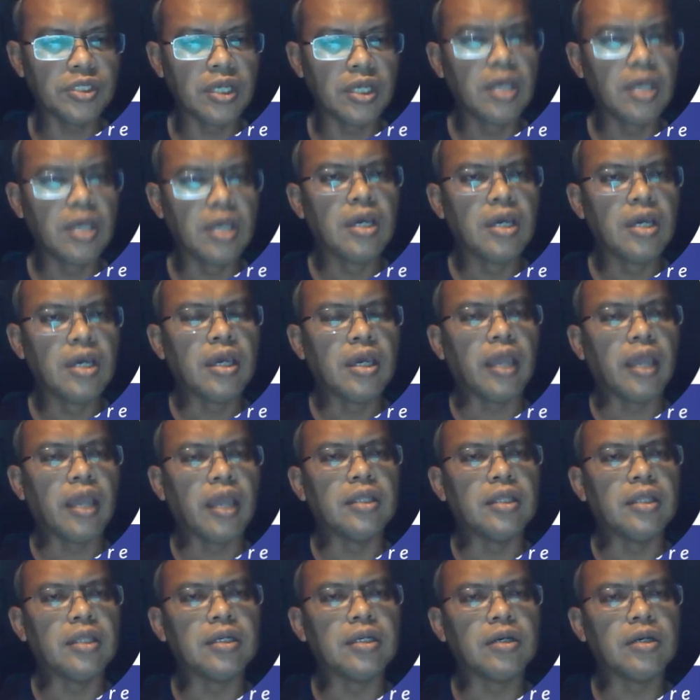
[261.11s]
At
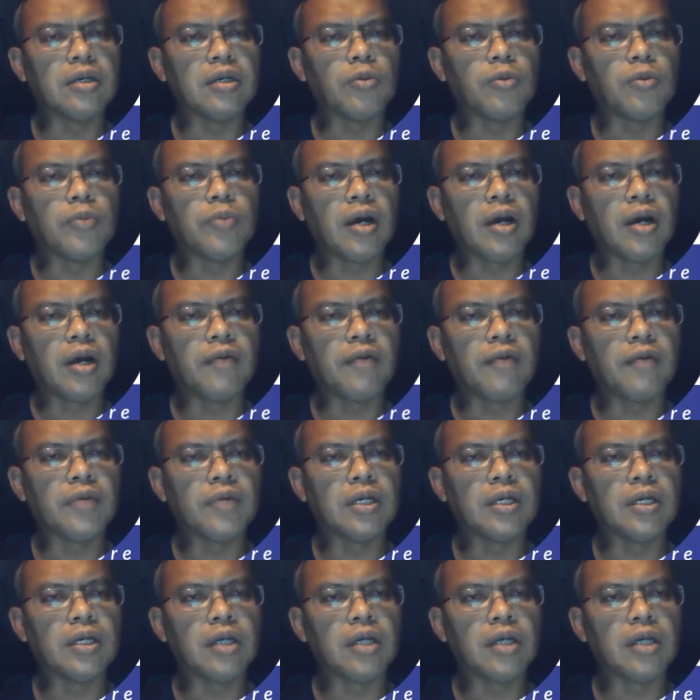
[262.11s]
the
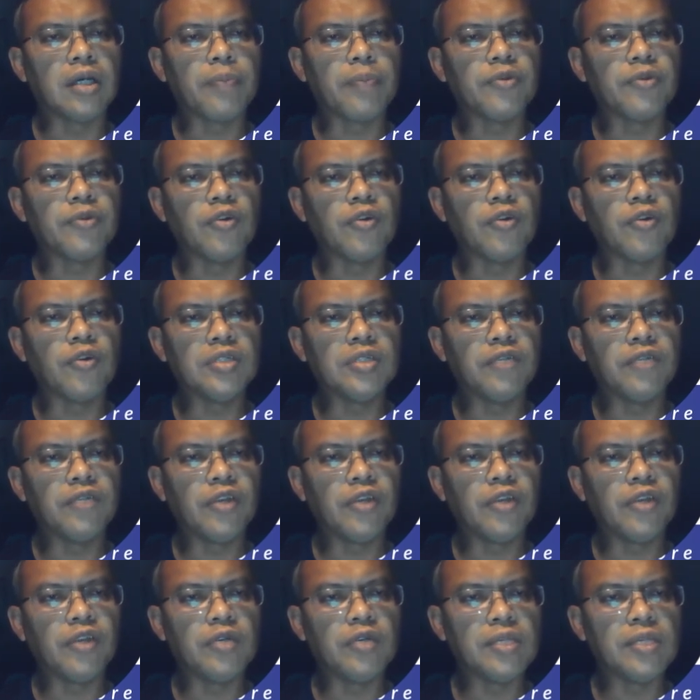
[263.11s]
upper column is the fadeaway jump
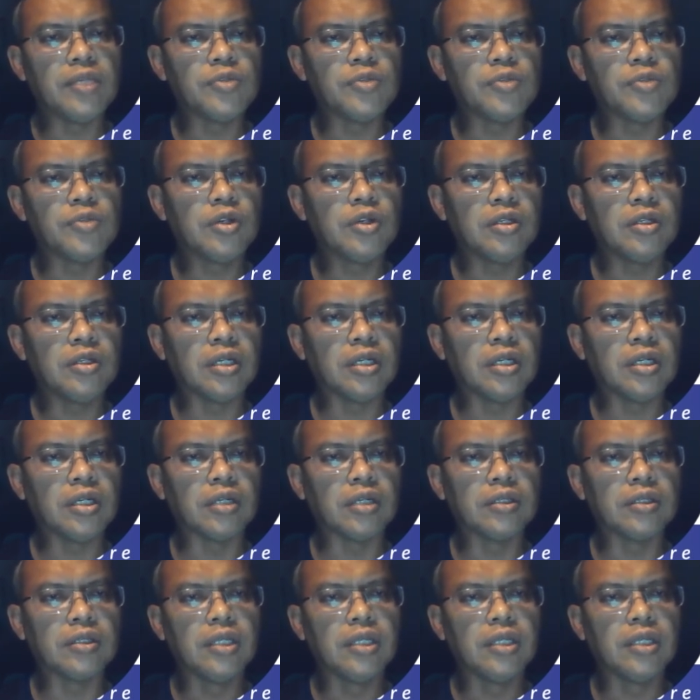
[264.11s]
shot.
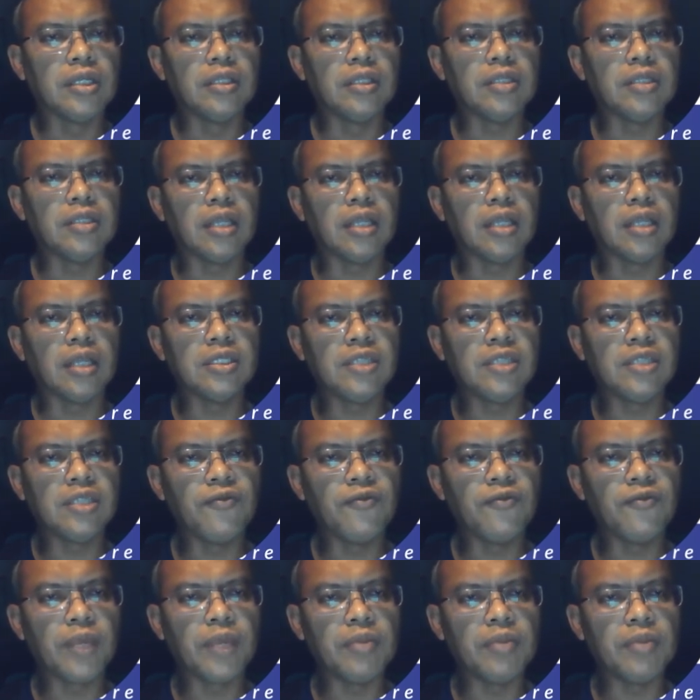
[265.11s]
These are the same
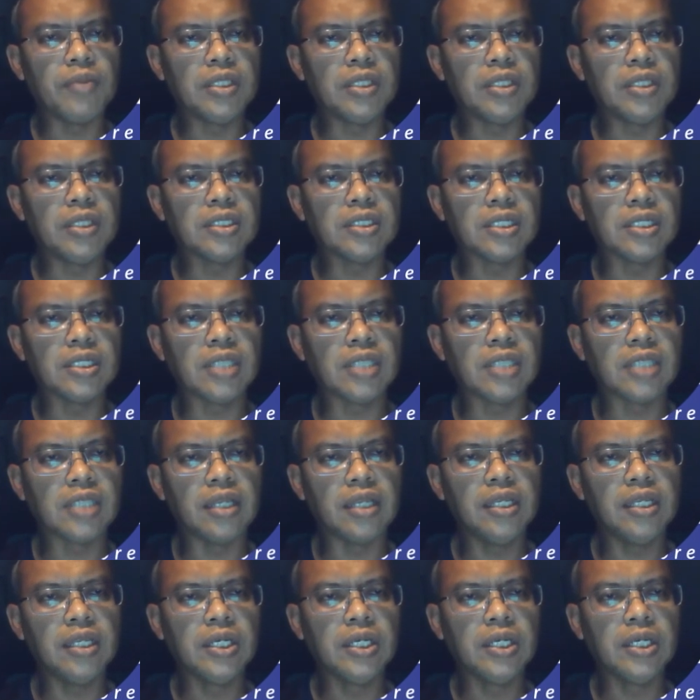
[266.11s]
parameters studied,
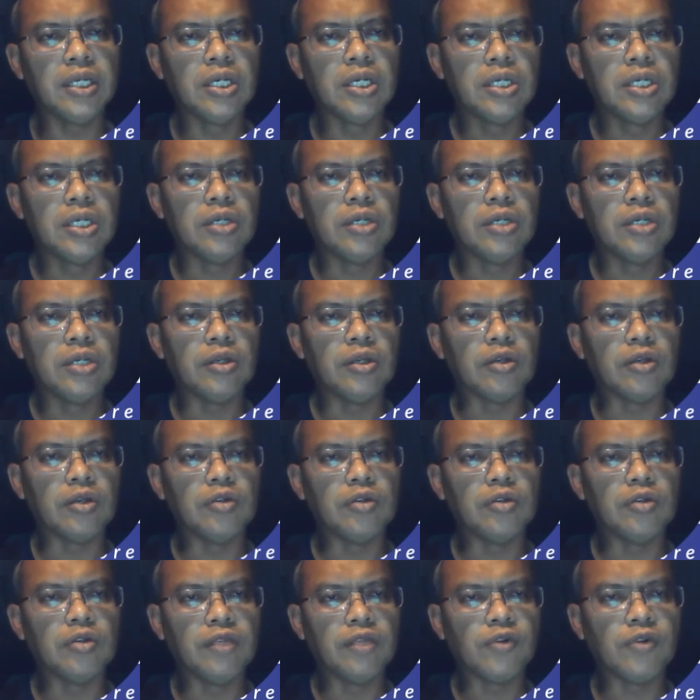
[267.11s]
including from
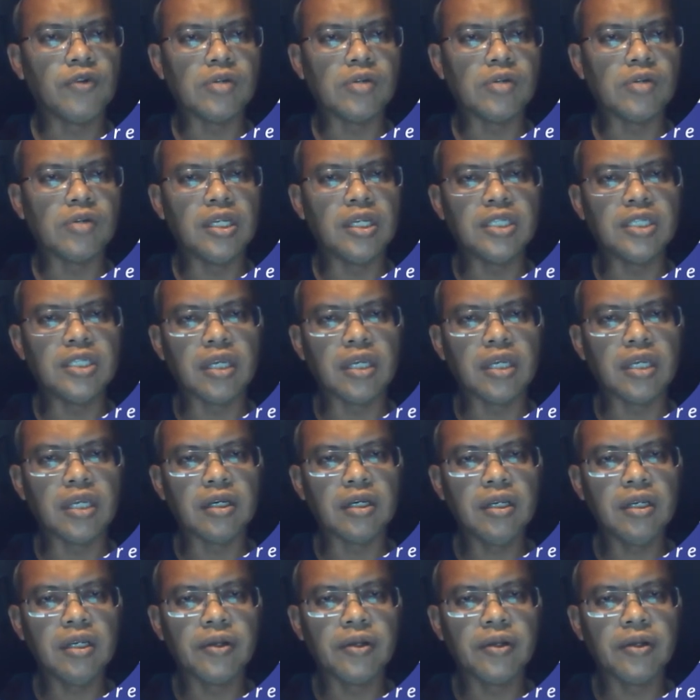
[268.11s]
release angle
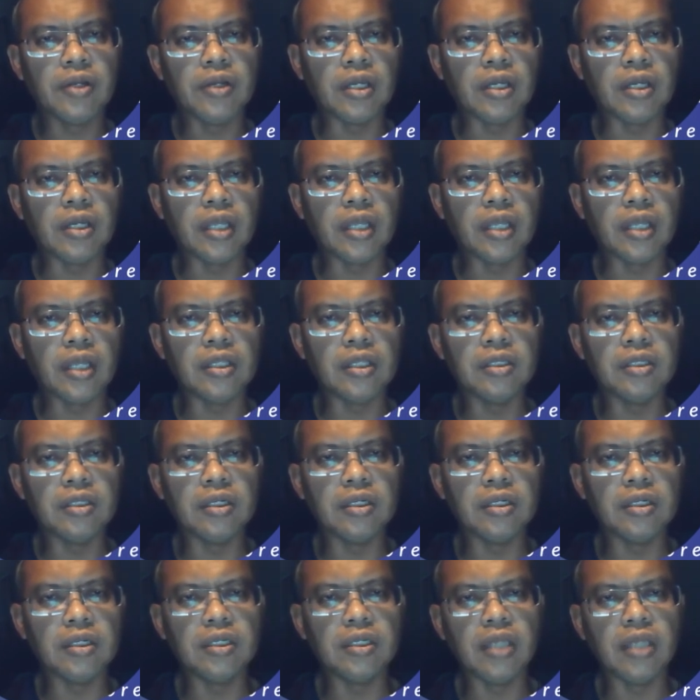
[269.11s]
until the
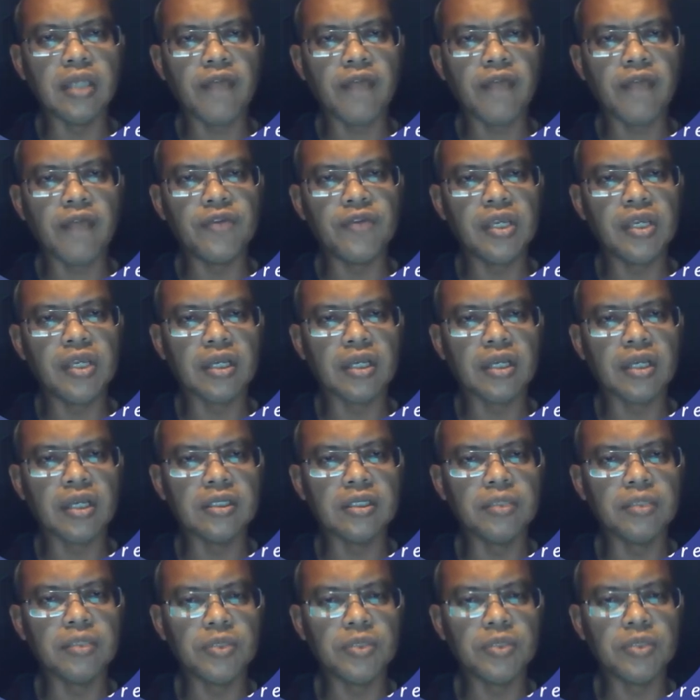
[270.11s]
left knee, the
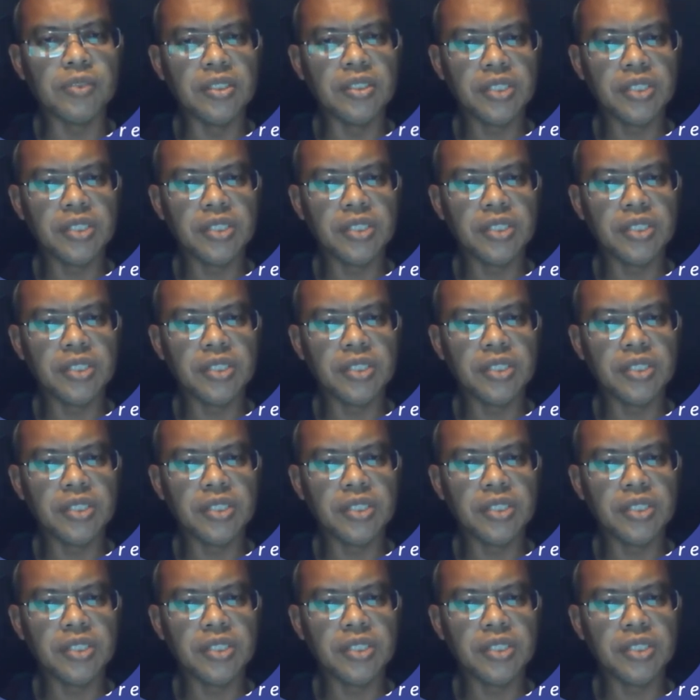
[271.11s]
position.